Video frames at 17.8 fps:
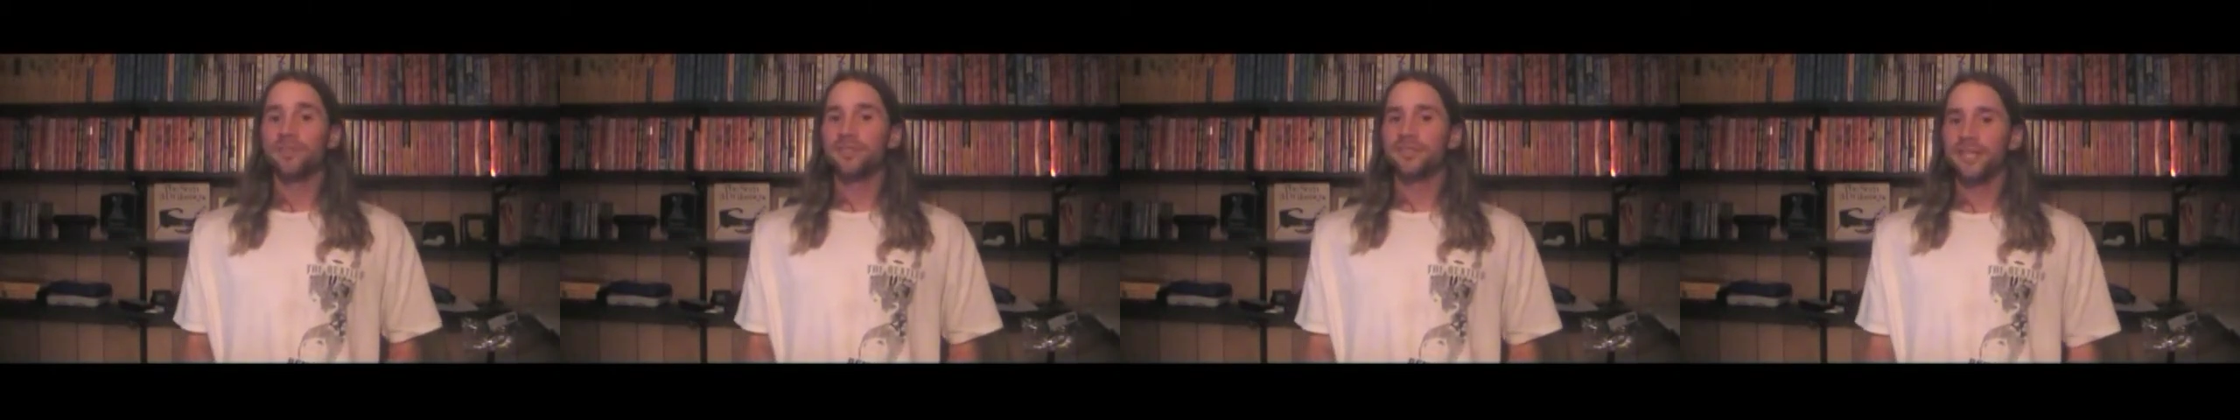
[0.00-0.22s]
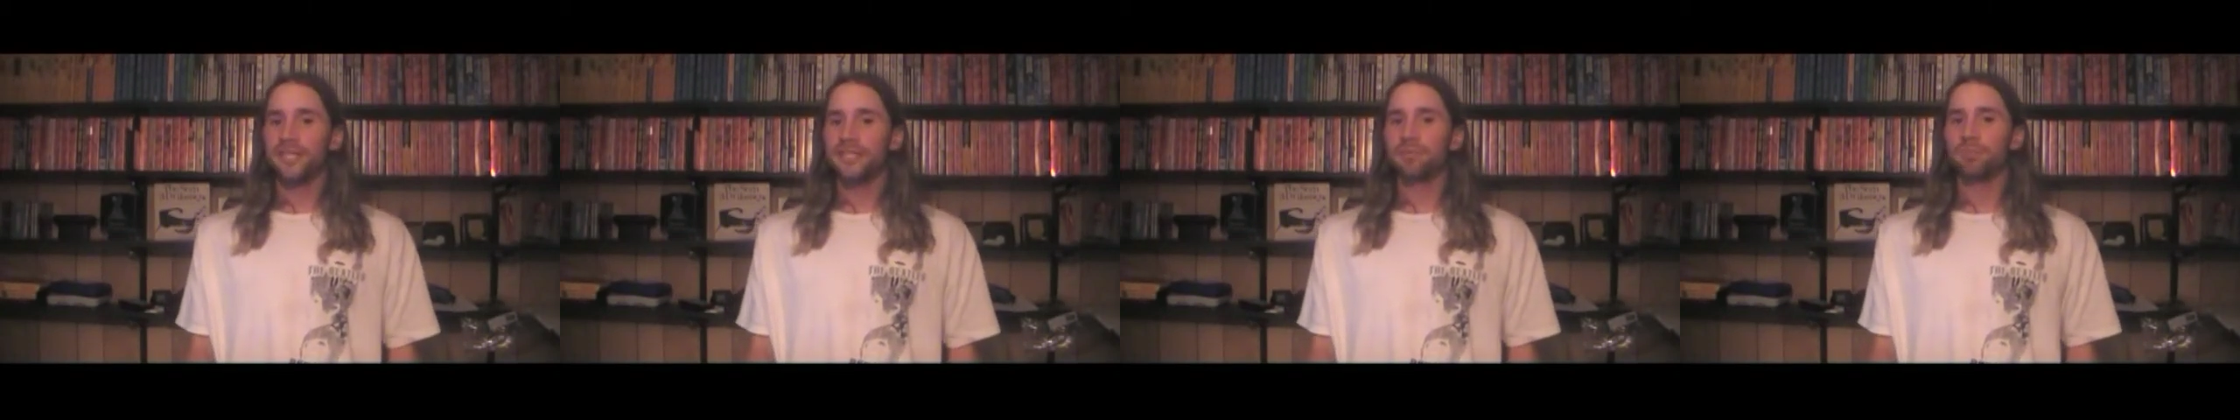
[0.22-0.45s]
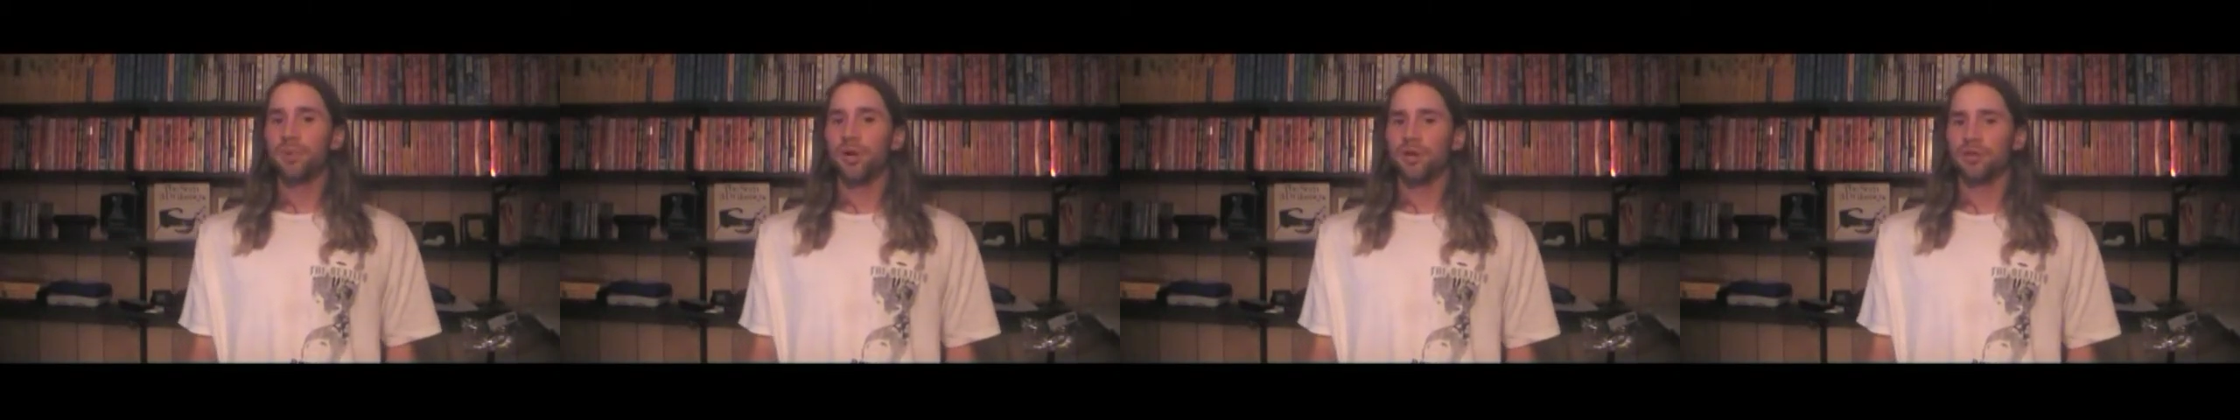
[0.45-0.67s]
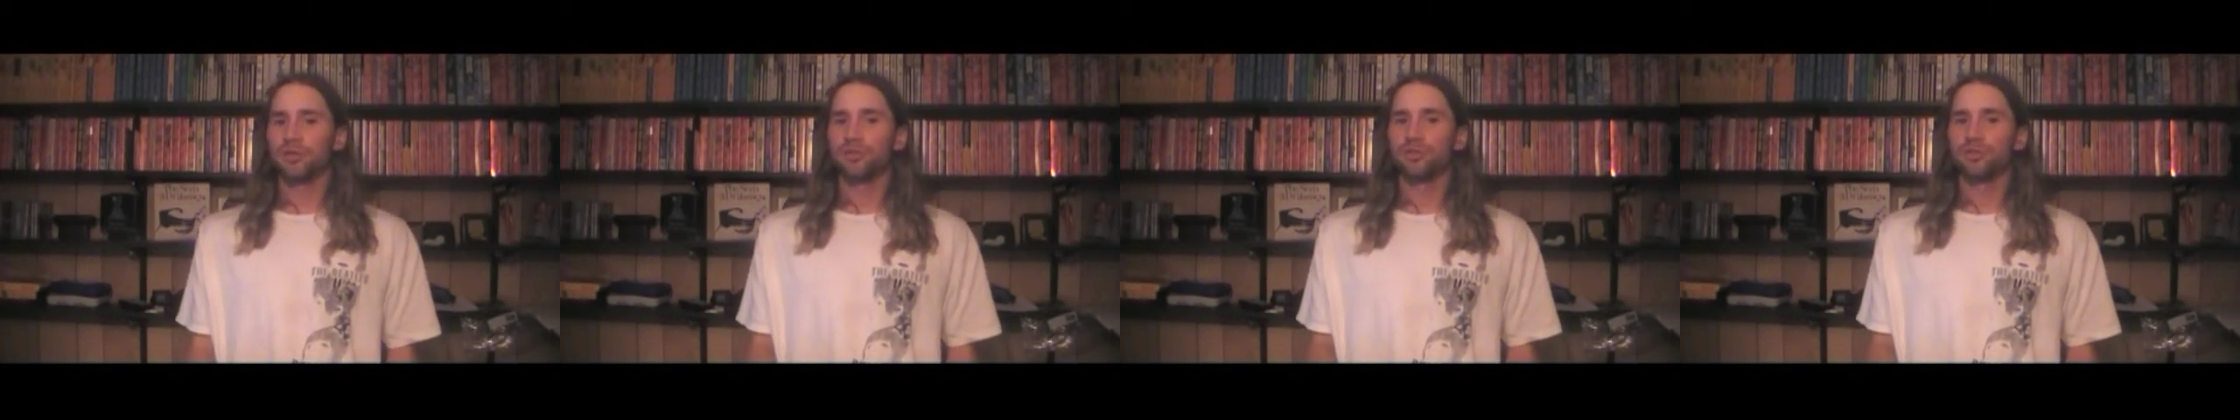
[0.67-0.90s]

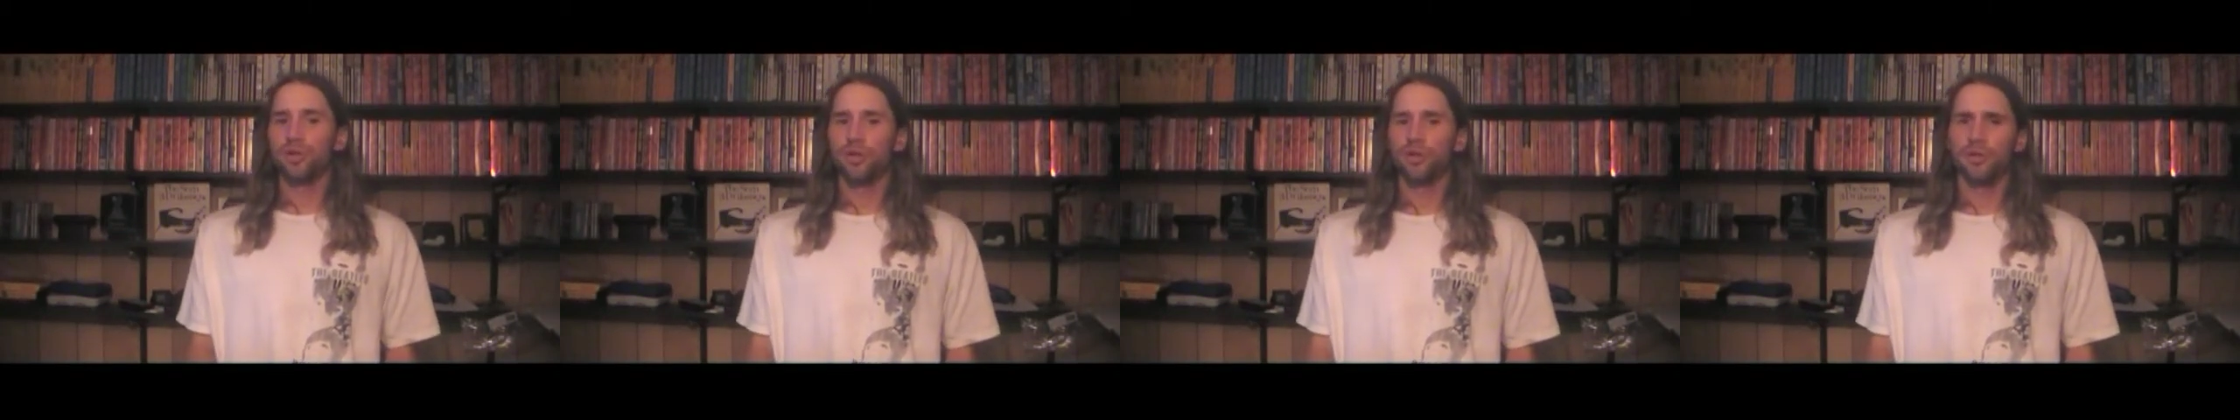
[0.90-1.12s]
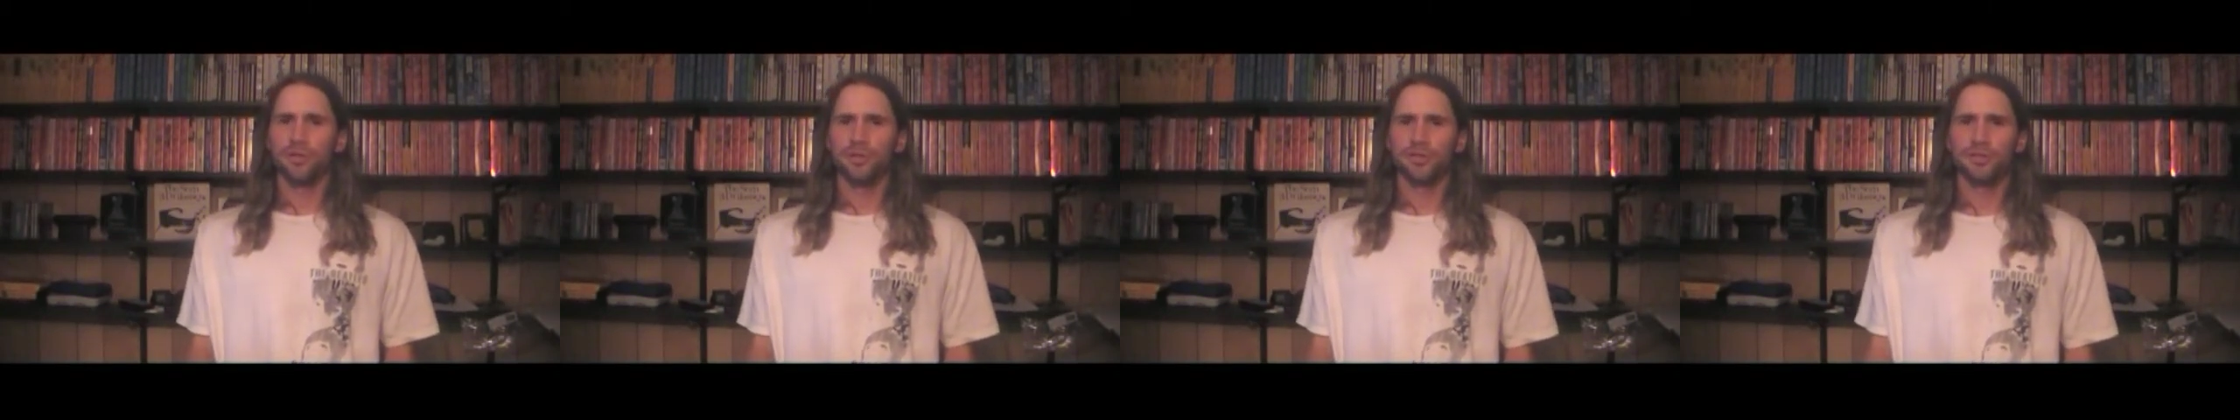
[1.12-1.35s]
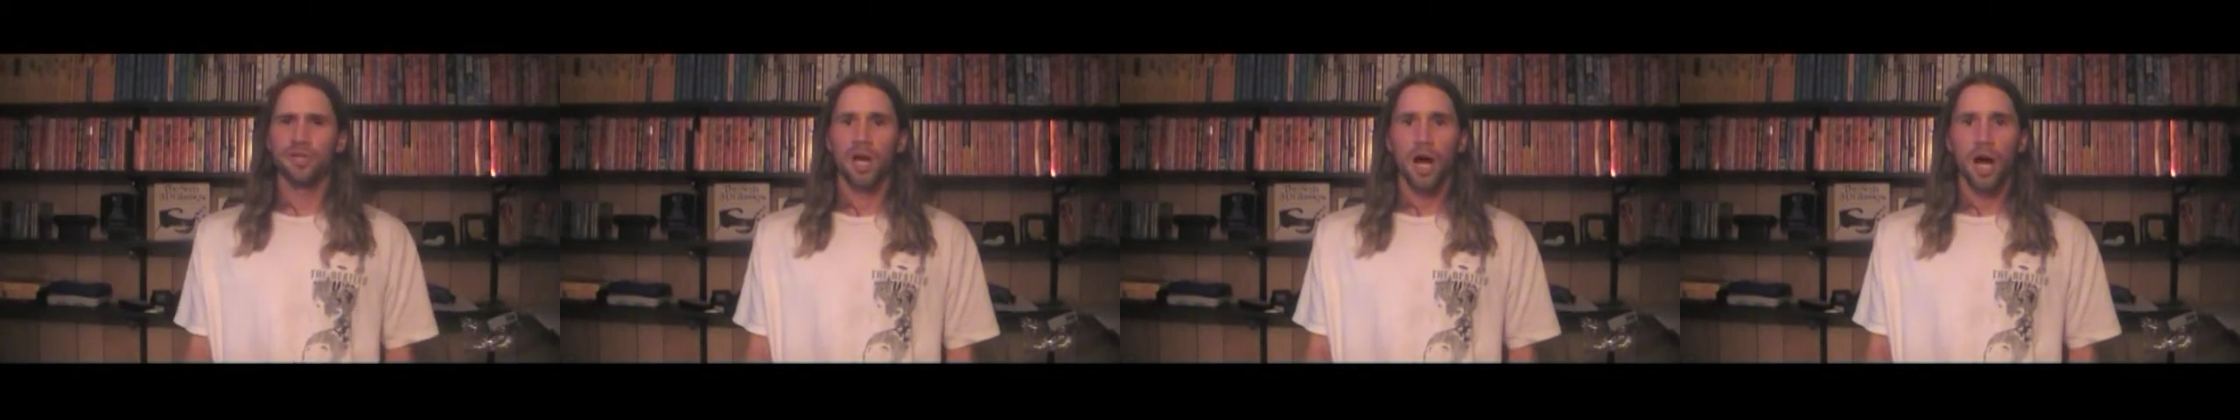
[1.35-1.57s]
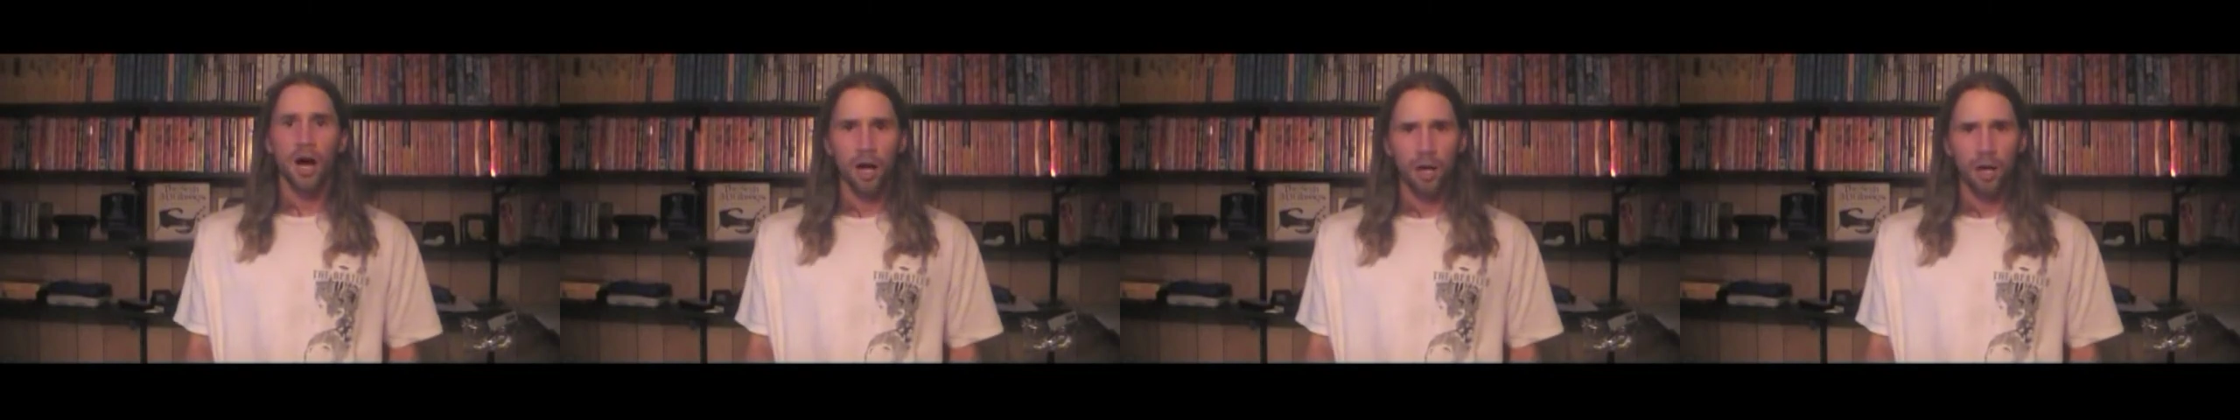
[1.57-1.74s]
6-button controllers